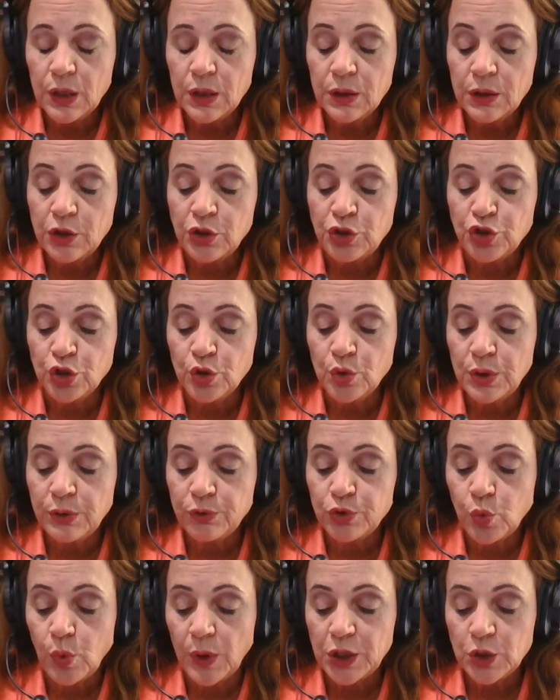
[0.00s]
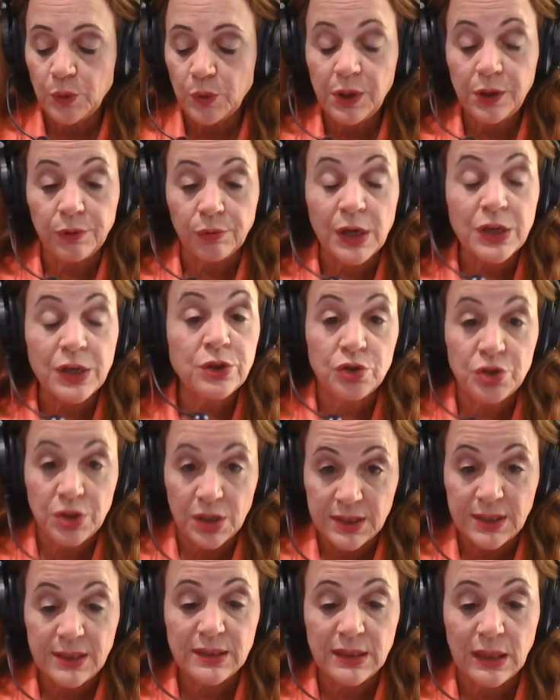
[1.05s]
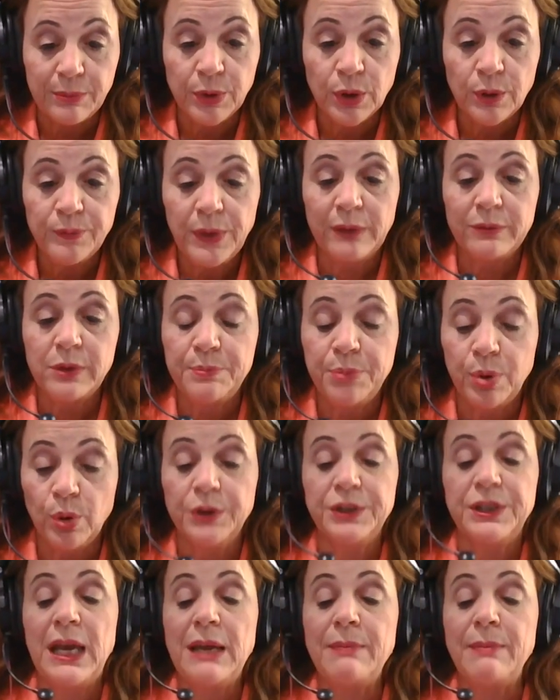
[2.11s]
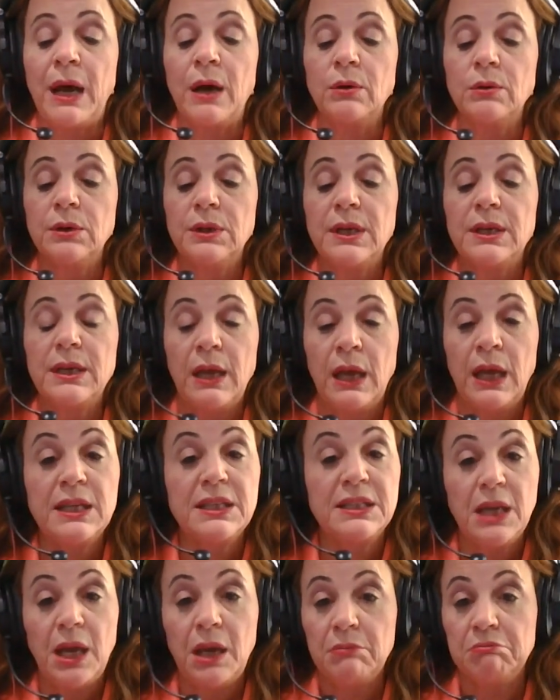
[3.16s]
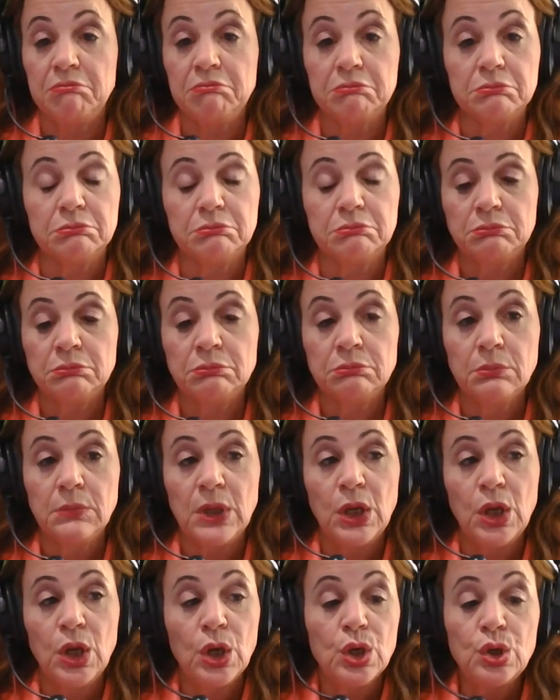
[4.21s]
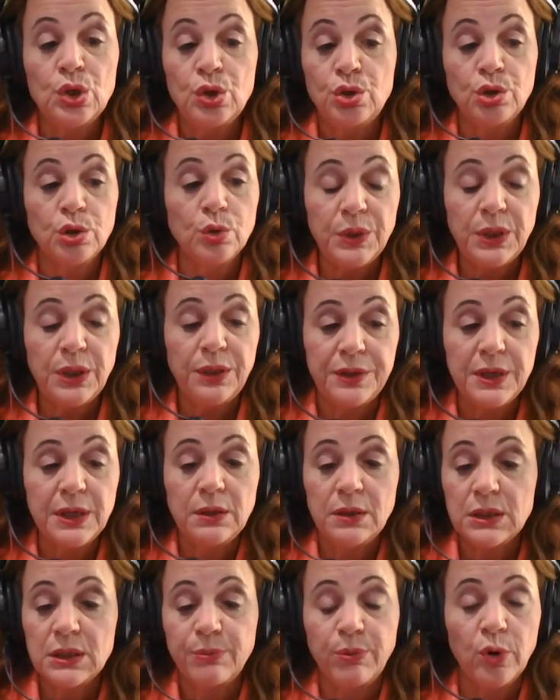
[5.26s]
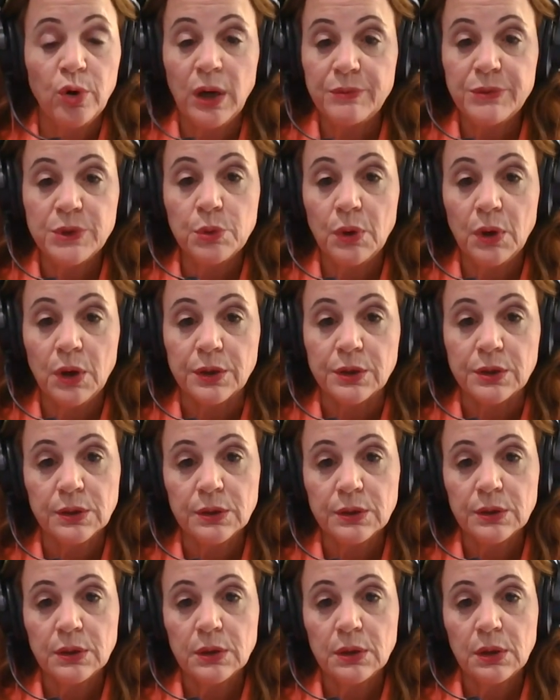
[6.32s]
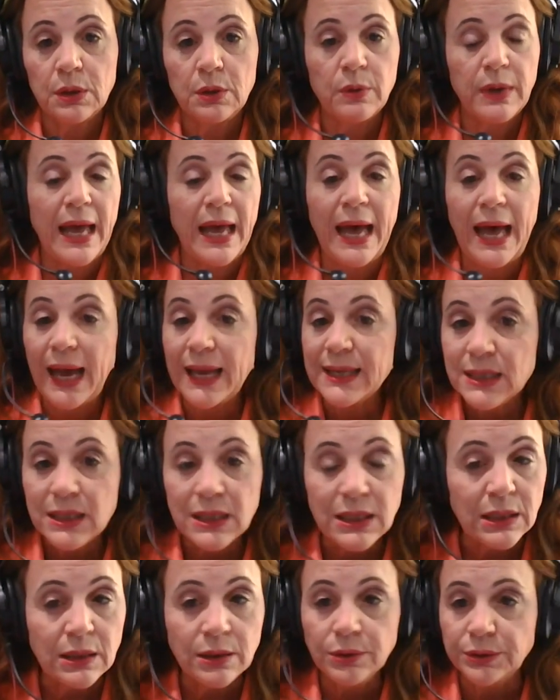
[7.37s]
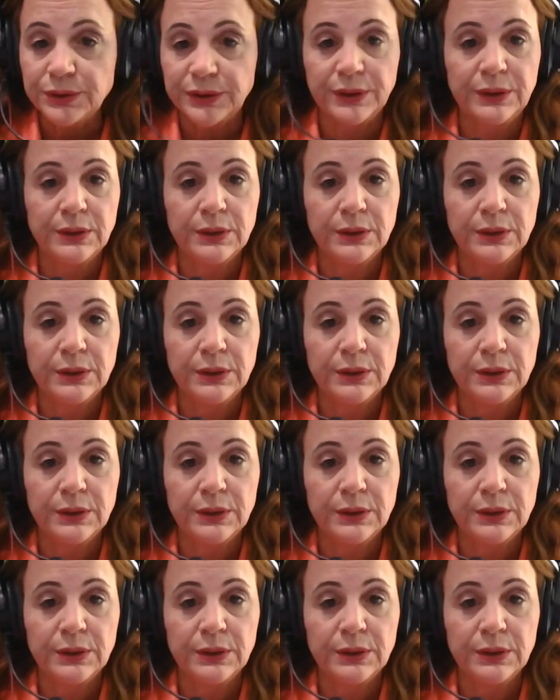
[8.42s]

June of 2023, so just this summer, a report came out and it said, do we think this program's worked? You know, has it yielded